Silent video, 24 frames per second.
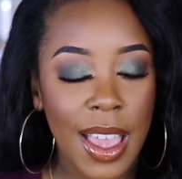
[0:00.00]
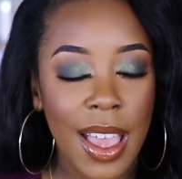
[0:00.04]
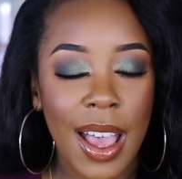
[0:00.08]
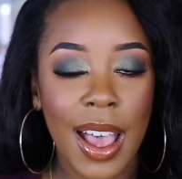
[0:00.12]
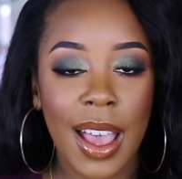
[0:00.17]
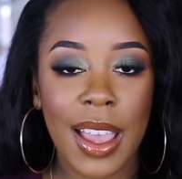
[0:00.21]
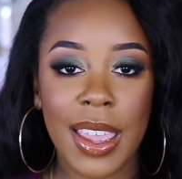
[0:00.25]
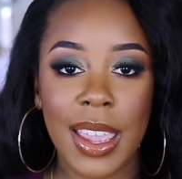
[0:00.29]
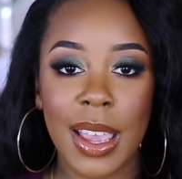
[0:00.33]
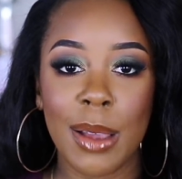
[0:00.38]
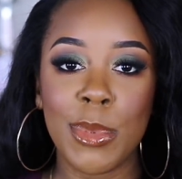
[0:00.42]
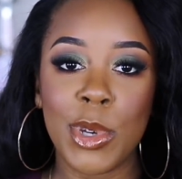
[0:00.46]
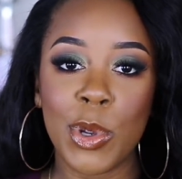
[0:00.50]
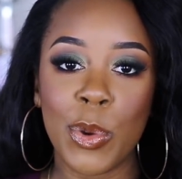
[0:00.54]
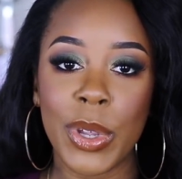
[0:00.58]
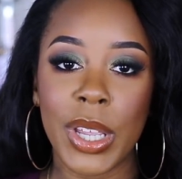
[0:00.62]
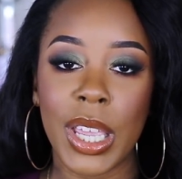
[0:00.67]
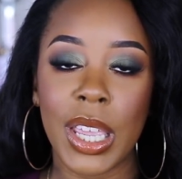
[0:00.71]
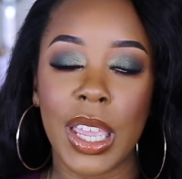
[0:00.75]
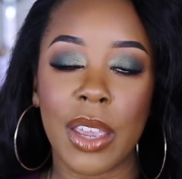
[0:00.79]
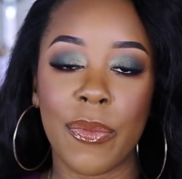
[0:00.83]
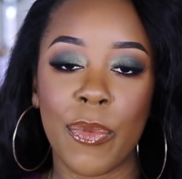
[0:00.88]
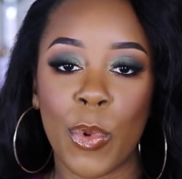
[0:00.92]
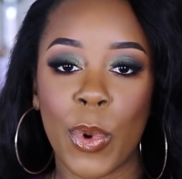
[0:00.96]
I am doing
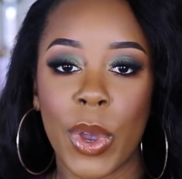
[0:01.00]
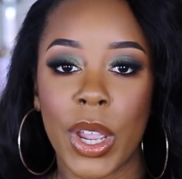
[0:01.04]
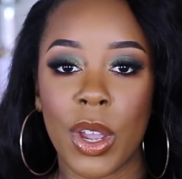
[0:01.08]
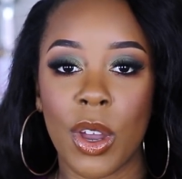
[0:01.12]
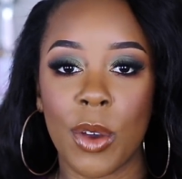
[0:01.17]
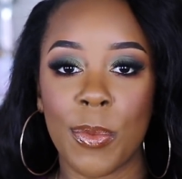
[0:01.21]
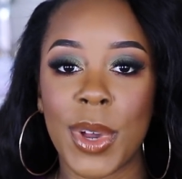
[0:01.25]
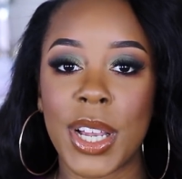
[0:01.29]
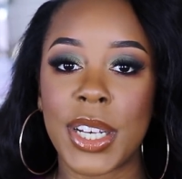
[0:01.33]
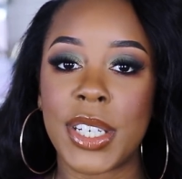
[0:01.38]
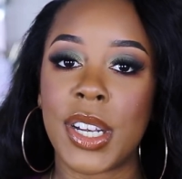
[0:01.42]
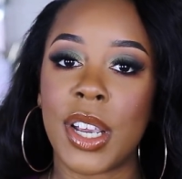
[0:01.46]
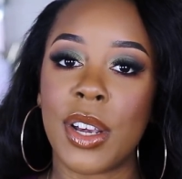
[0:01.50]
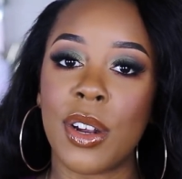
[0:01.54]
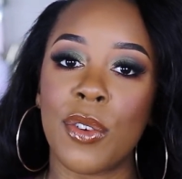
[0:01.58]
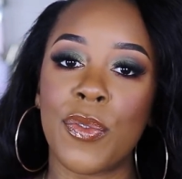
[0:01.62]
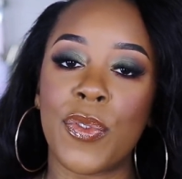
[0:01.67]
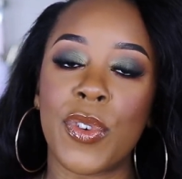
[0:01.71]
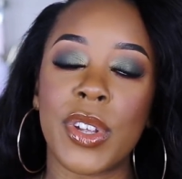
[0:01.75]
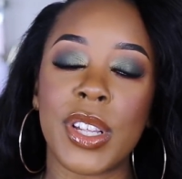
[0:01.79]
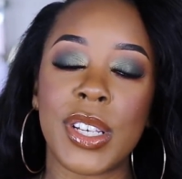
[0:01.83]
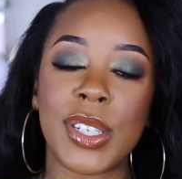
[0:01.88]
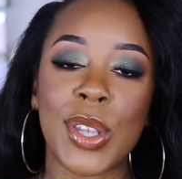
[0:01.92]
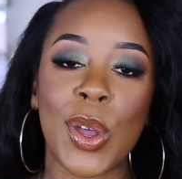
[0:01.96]
a giveaway on my channel
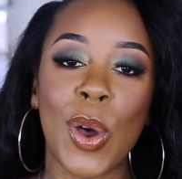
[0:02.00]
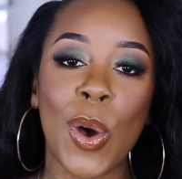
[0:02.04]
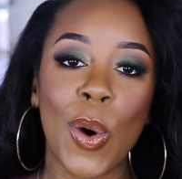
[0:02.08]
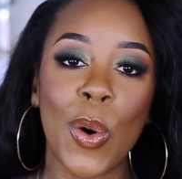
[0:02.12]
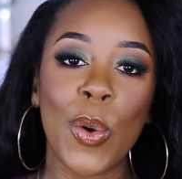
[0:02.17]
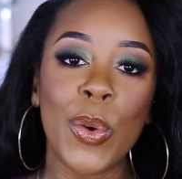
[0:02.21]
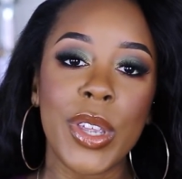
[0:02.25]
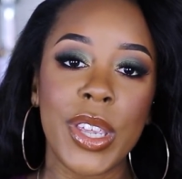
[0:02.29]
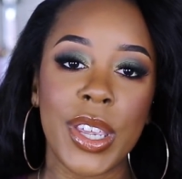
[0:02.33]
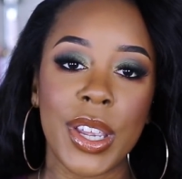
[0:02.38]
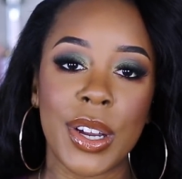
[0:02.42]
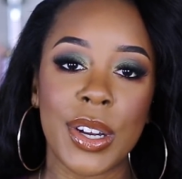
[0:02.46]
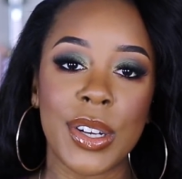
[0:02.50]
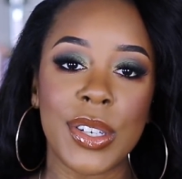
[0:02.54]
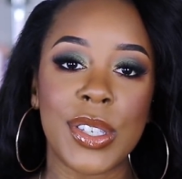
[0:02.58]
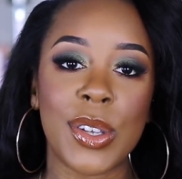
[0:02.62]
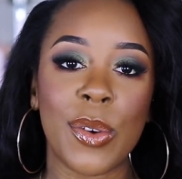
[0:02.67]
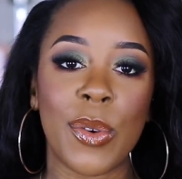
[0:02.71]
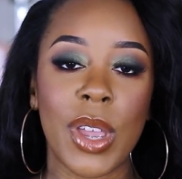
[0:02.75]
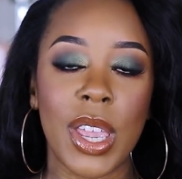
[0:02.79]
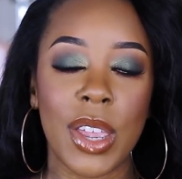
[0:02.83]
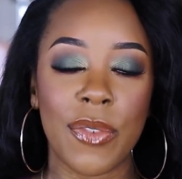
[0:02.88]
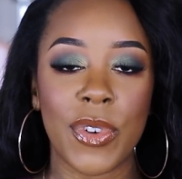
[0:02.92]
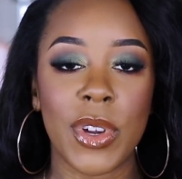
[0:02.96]
for this whole year.
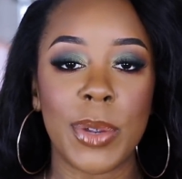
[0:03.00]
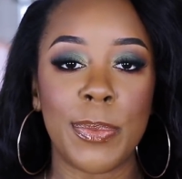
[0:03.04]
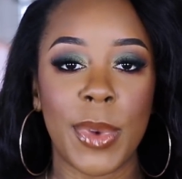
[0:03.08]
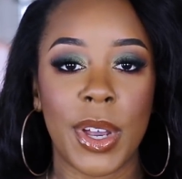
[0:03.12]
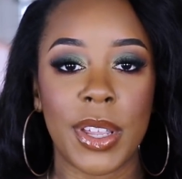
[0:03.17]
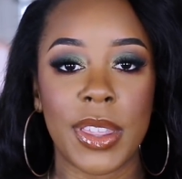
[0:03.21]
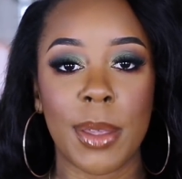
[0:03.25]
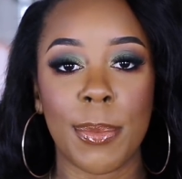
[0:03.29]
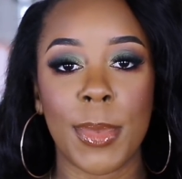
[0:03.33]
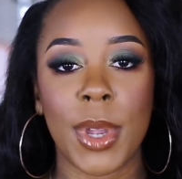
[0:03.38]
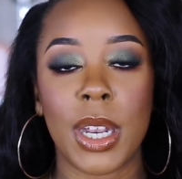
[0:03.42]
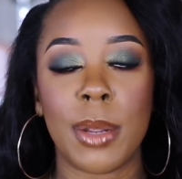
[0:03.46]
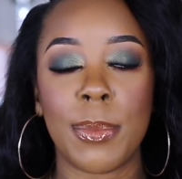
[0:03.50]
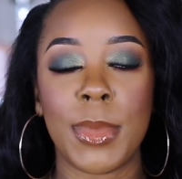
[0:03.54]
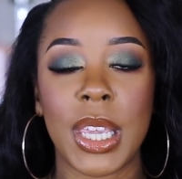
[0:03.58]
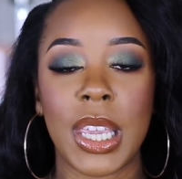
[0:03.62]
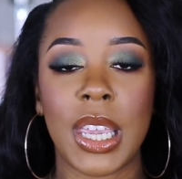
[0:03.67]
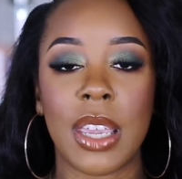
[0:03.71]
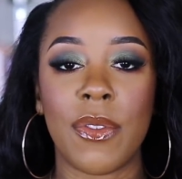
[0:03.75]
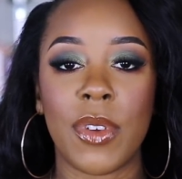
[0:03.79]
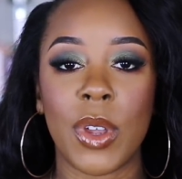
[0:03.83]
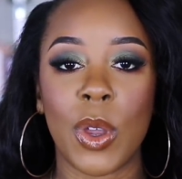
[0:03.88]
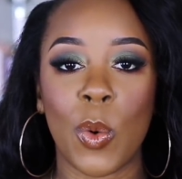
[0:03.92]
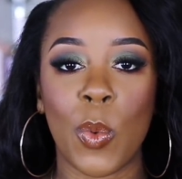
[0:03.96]
So every month I'm gonna be
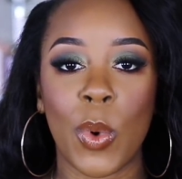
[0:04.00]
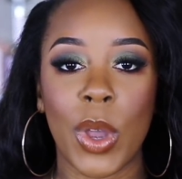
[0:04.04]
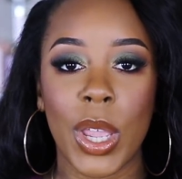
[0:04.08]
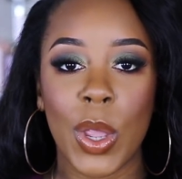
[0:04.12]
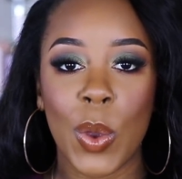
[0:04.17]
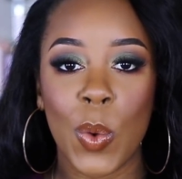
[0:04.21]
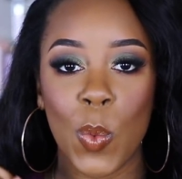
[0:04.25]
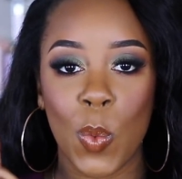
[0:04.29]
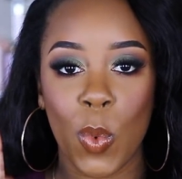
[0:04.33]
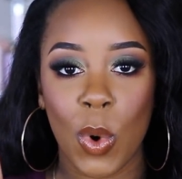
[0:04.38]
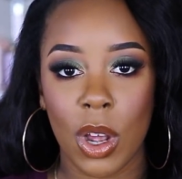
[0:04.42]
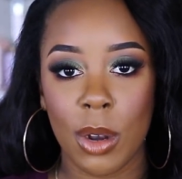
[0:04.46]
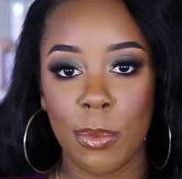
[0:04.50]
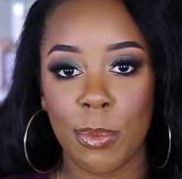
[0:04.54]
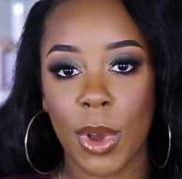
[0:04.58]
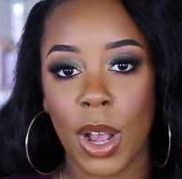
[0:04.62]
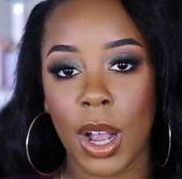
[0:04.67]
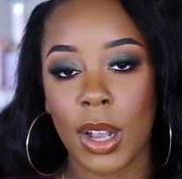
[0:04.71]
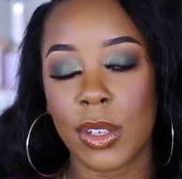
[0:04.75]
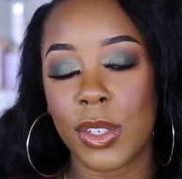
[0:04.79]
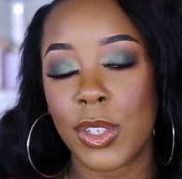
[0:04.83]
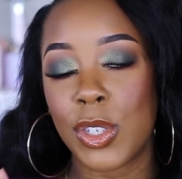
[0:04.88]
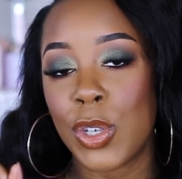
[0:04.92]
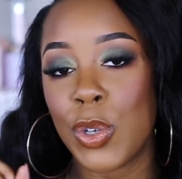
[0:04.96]
giving away one
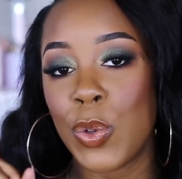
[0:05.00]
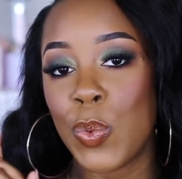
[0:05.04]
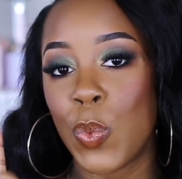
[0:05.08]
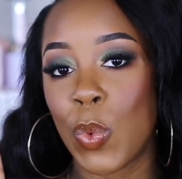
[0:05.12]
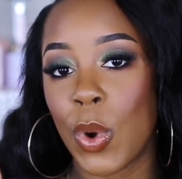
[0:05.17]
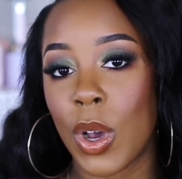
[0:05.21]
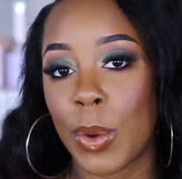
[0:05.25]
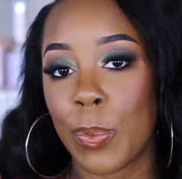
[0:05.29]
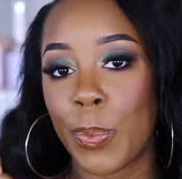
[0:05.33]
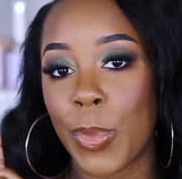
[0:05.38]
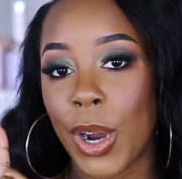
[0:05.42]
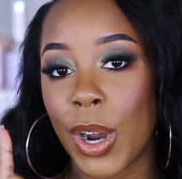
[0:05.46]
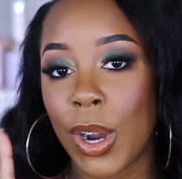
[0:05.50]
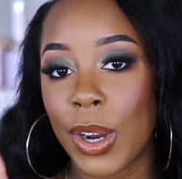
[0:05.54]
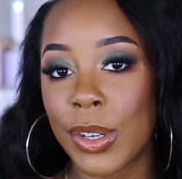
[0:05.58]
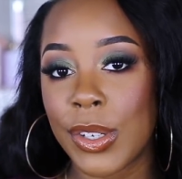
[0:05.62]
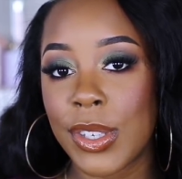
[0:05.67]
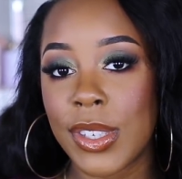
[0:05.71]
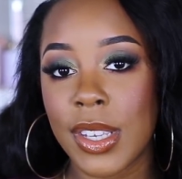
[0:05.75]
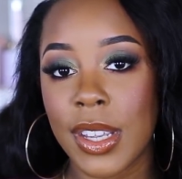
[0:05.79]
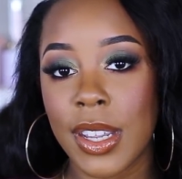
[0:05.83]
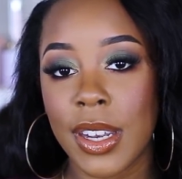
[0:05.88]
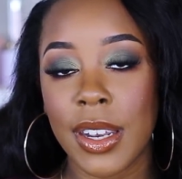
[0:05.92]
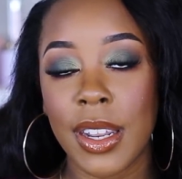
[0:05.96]
box to one
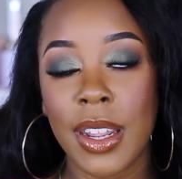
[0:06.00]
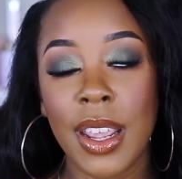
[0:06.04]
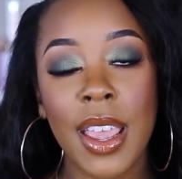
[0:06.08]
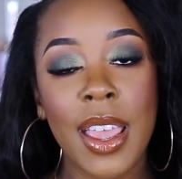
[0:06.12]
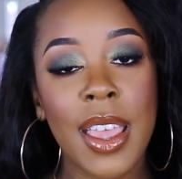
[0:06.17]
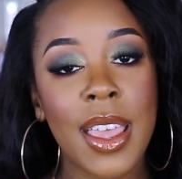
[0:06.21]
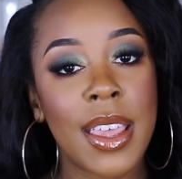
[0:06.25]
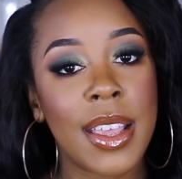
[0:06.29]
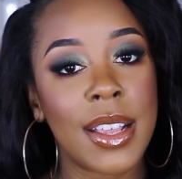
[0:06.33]
person.